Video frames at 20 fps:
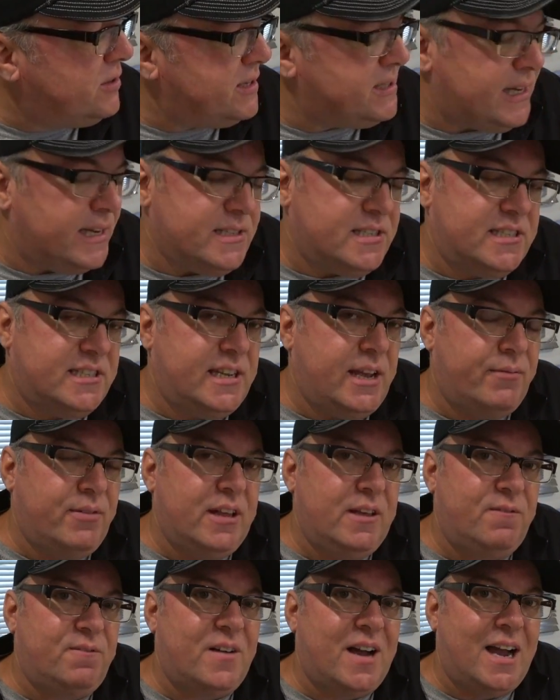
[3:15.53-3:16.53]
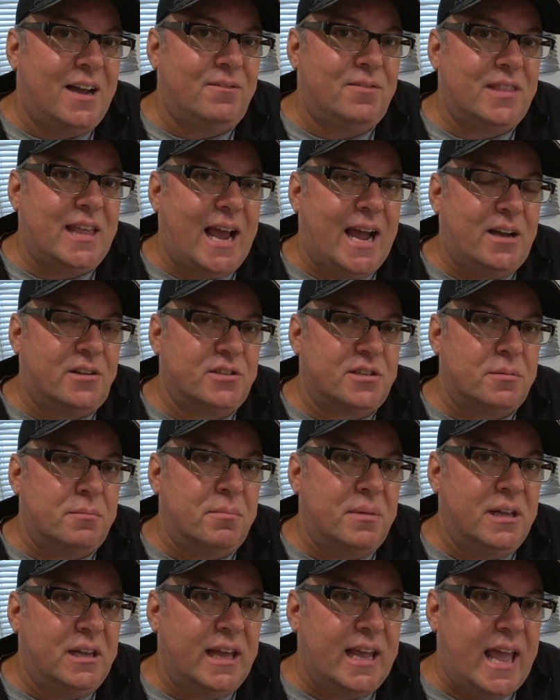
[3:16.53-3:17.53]
This has
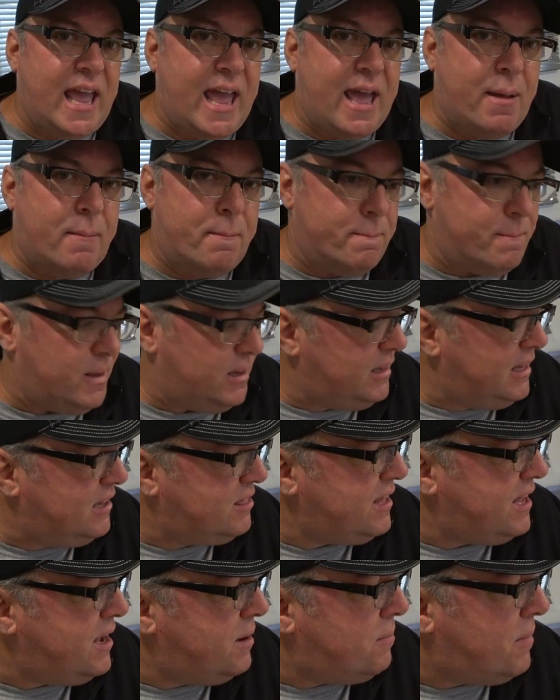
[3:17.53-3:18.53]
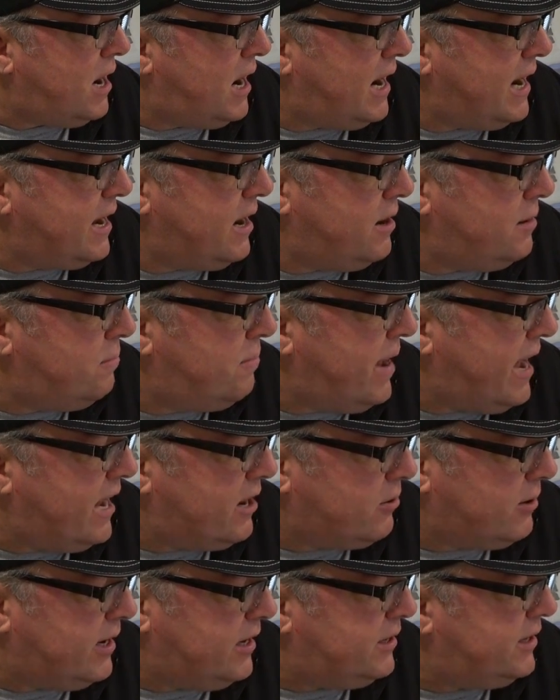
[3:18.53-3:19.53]
75,000 milliamp lithium ion
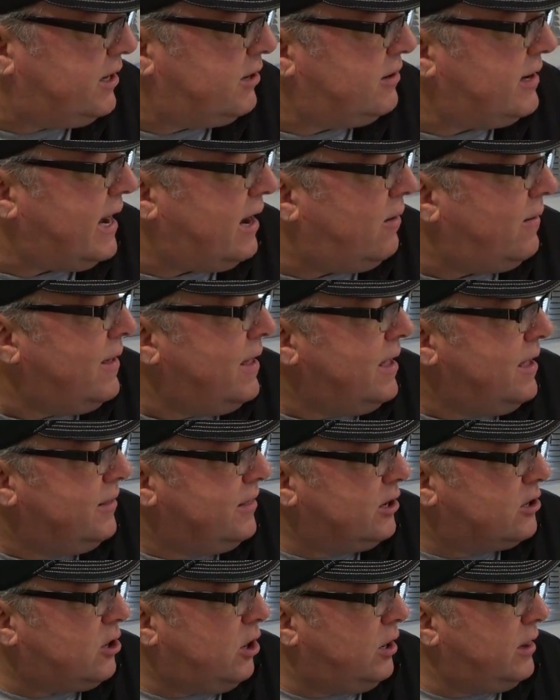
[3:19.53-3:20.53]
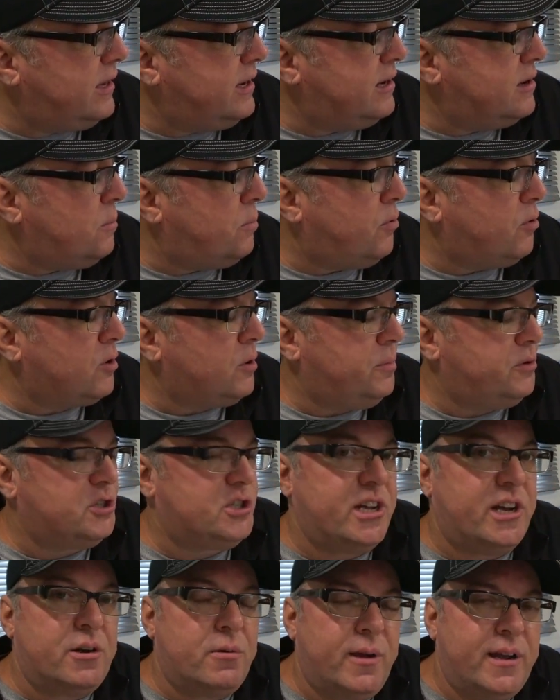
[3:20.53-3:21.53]
battery in here. Now, they're calling it a portable
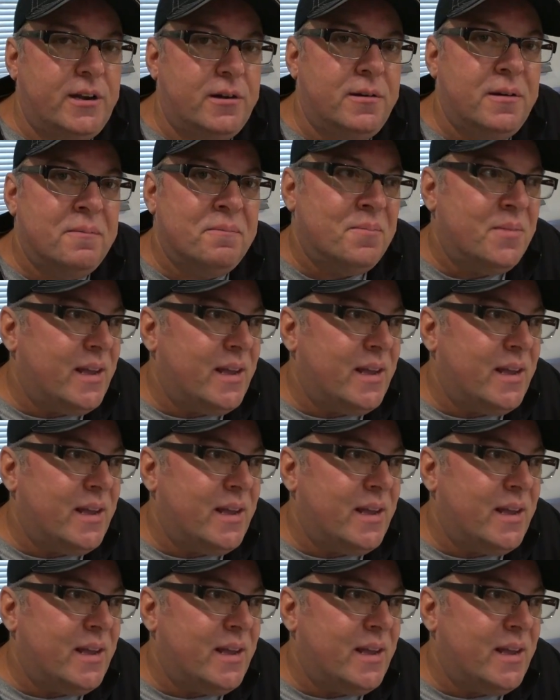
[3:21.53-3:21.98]
generator.